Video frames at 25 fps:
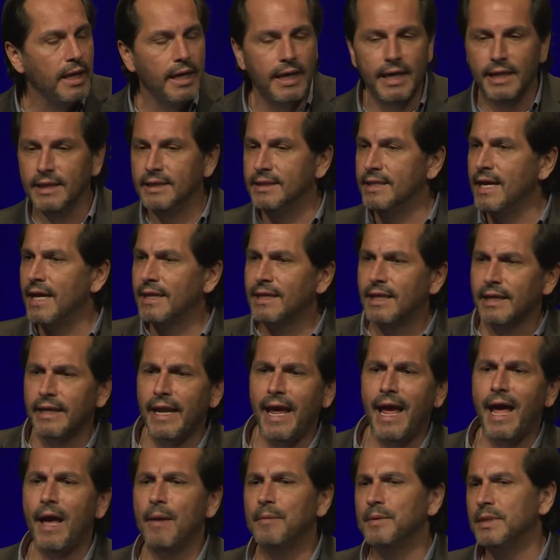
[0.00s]
It's not the
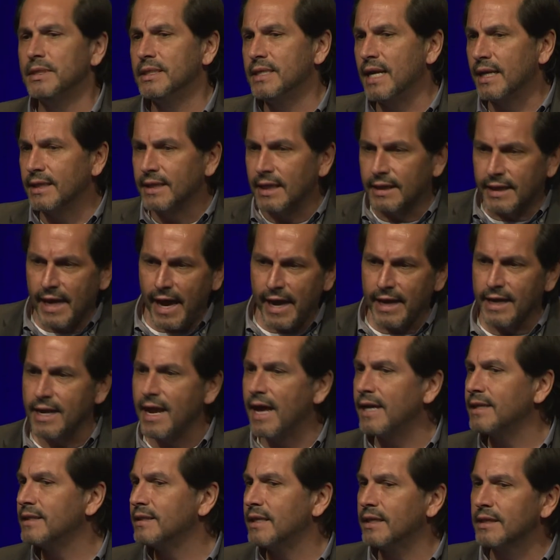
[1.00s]
labs, it's not the
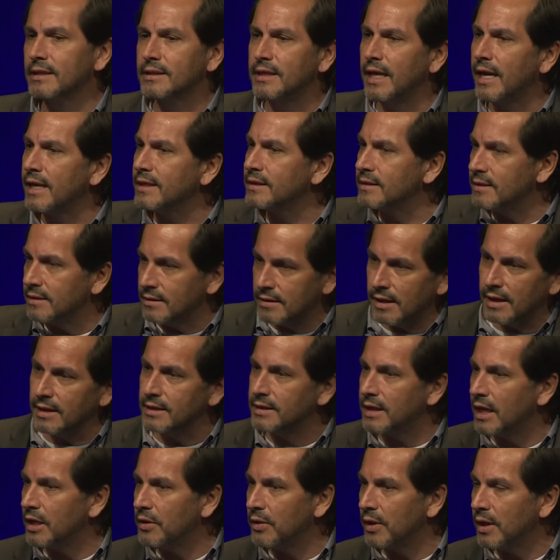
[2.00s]
diagnostic tests, et
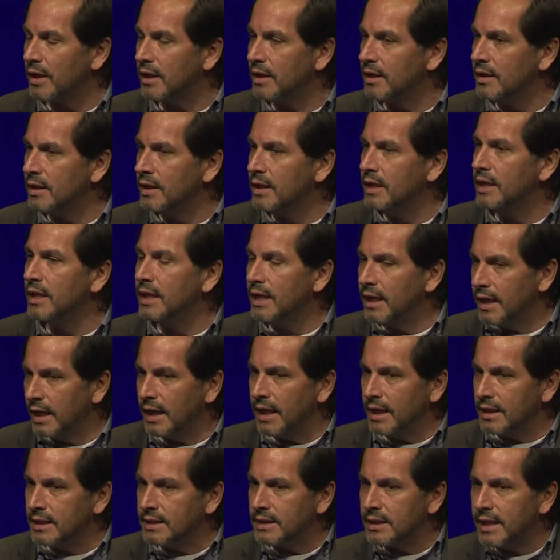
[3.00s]
cetera.
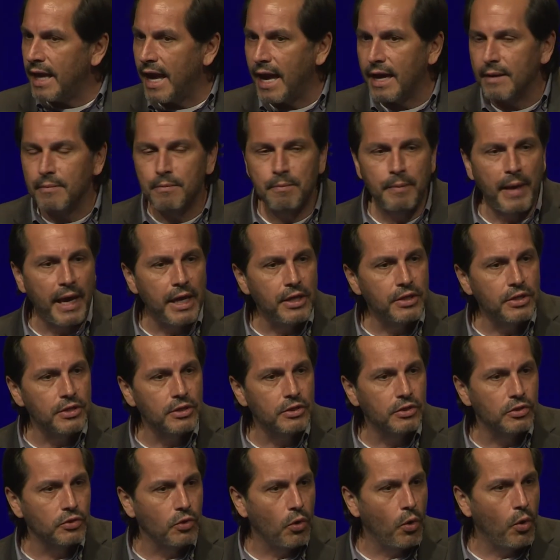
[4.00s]
It's that patient
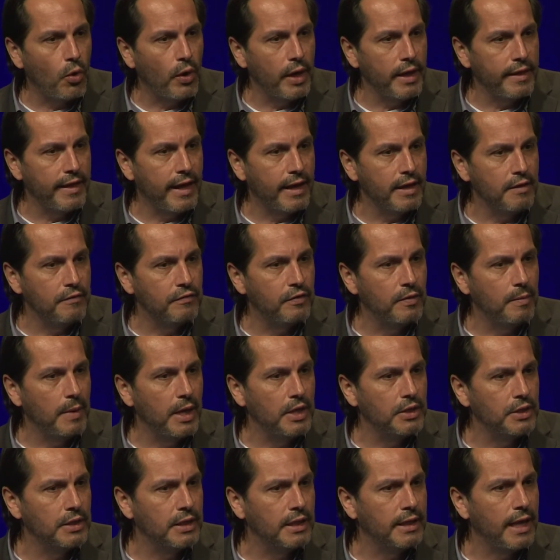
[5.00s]
story, that
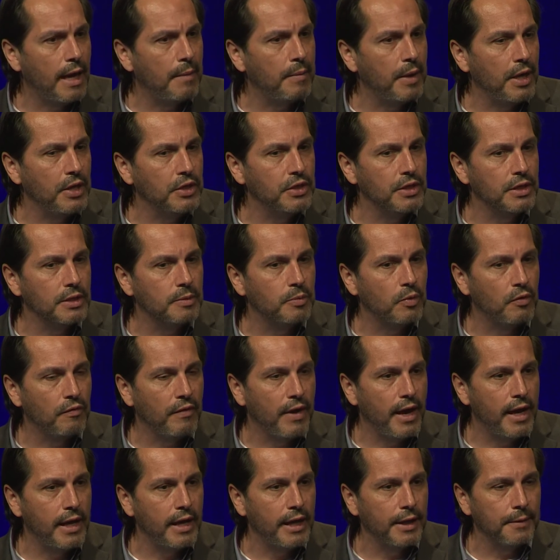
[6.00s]
information that patient is
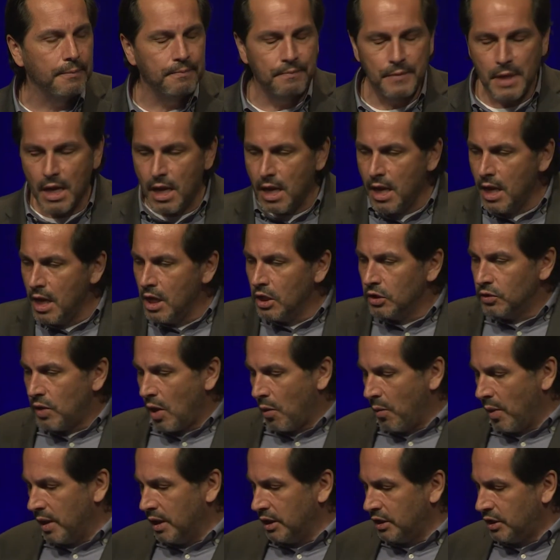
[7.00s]
providing. So I
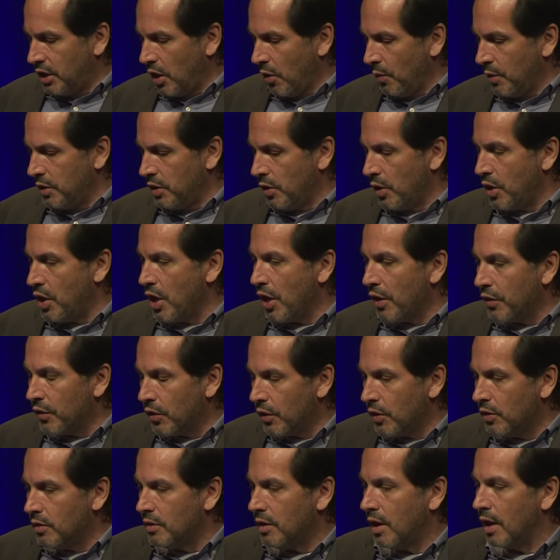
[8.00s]
want to share with you
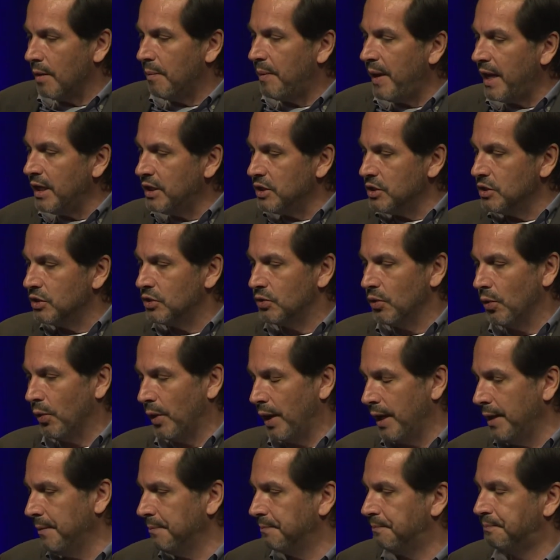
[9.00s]
another patient
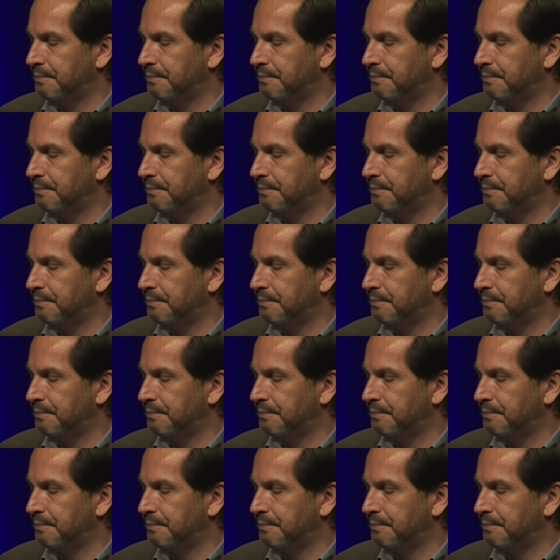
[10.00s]
story.